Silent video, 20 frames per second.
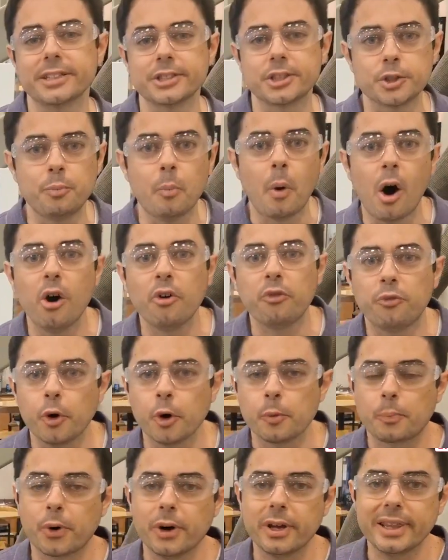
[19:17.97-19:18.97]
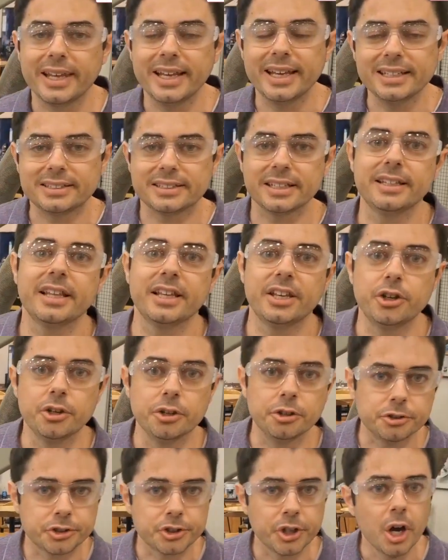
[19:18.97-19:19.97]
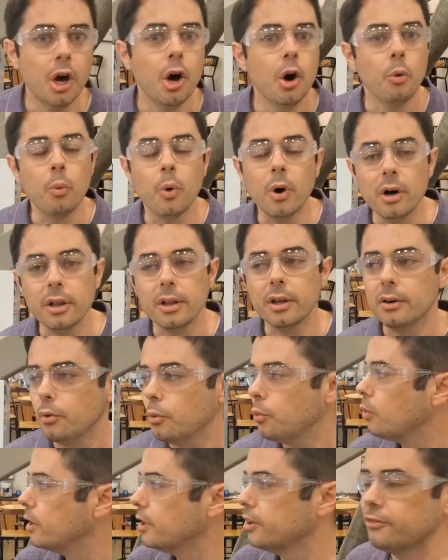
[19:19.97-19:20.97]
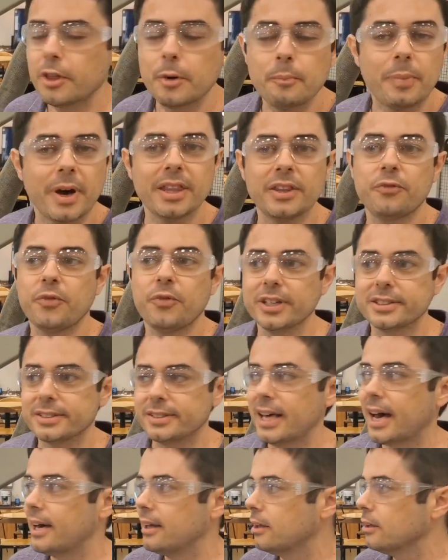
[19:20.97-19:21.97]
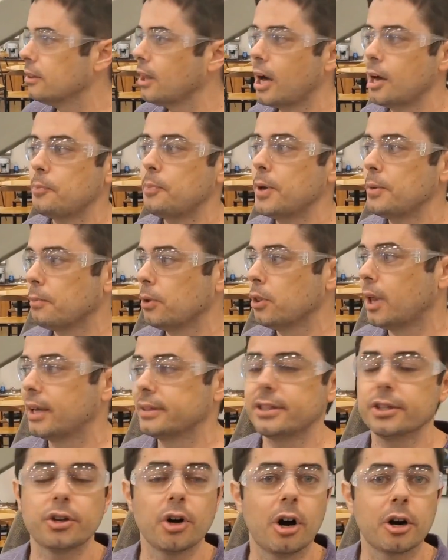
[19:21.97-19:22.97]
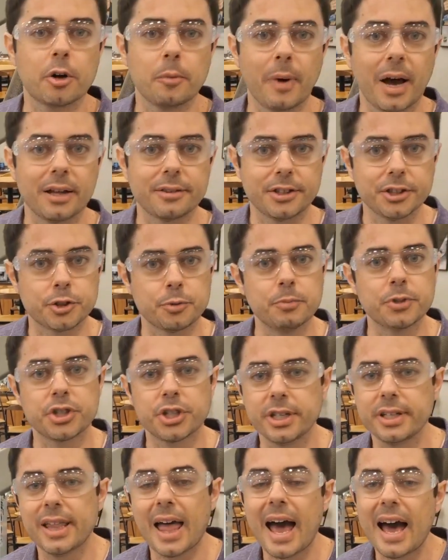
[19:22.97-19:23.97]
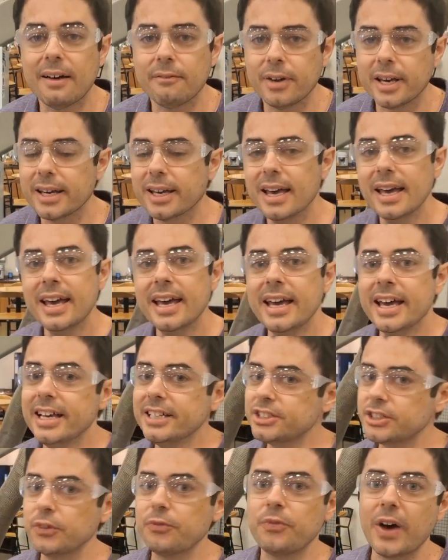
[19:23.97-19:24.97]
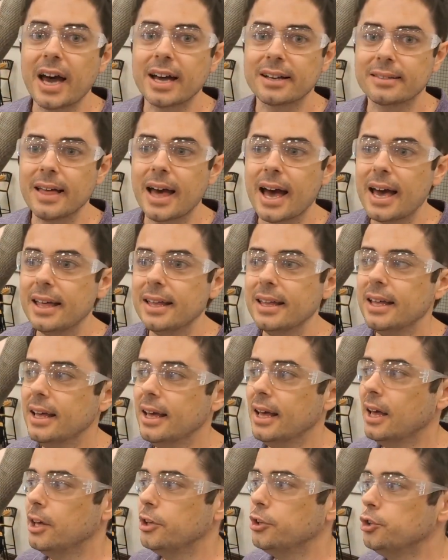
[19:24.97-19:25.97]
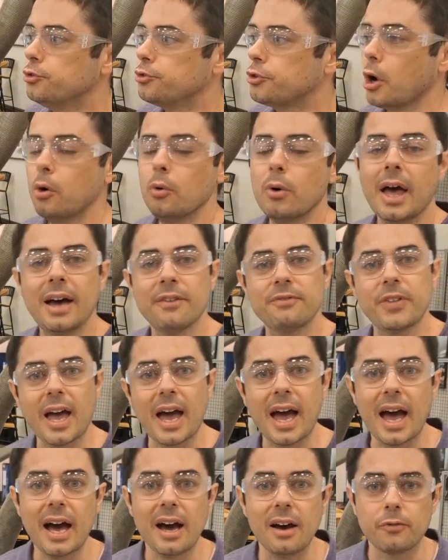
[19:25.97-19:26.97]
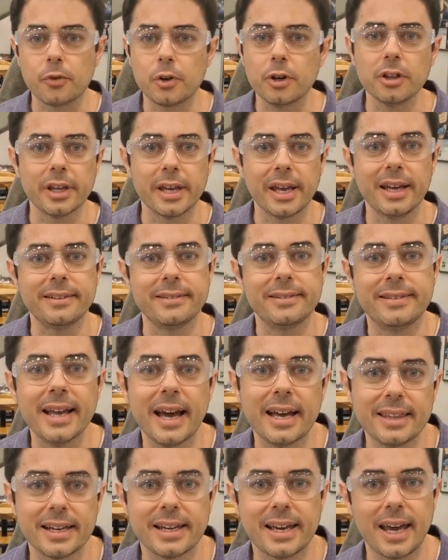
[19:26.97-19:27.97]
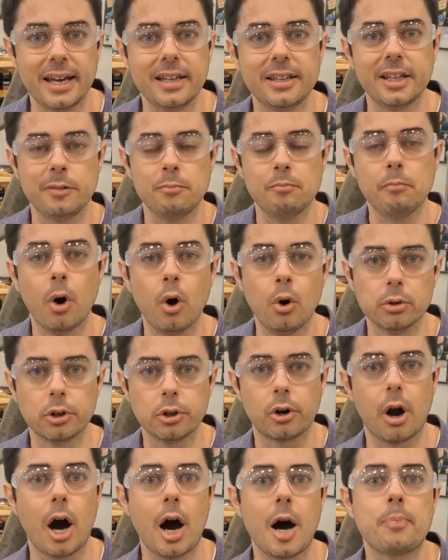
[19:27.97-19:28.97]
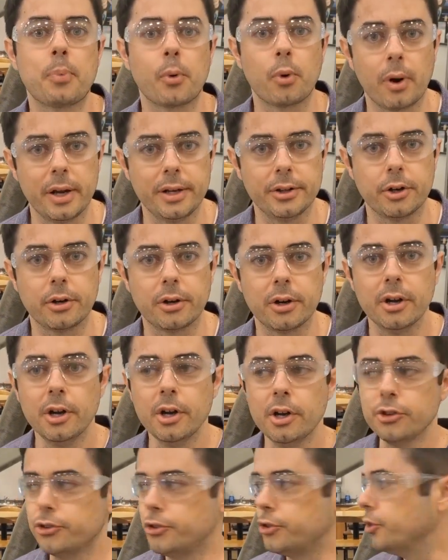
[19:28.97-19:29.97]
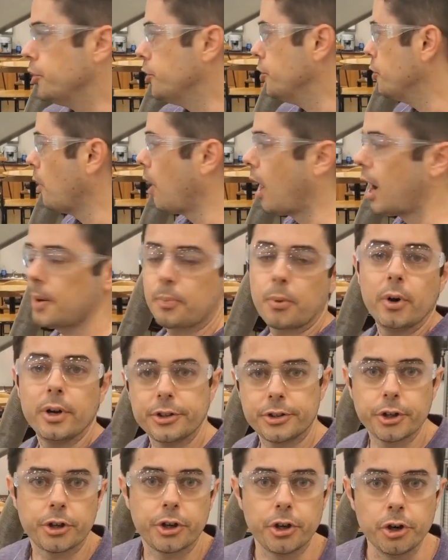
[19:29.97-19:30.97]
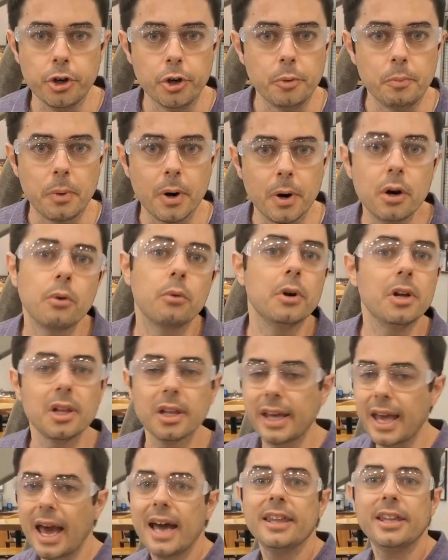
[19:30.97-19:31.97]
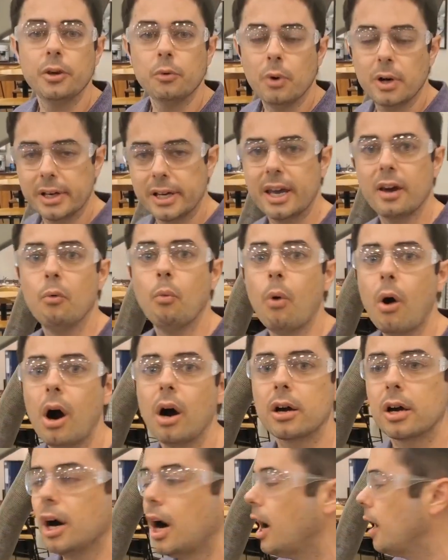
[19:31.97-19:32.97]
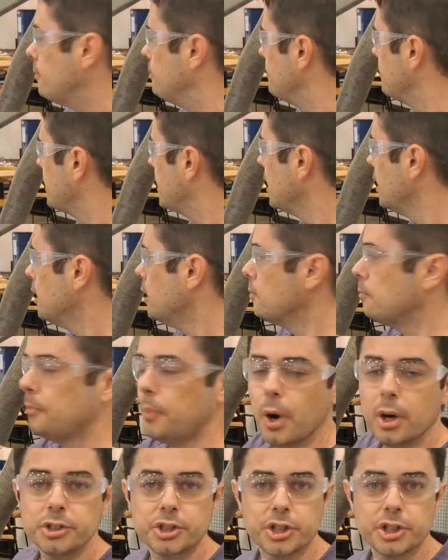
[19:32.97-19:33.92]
One of the benefits that a lot of people like to talk about this machine having is the fact that you don't have to have really a dedicated molder operator to operate the cube. Really, anyone can walk up, punch in the dimensions that they're looking for,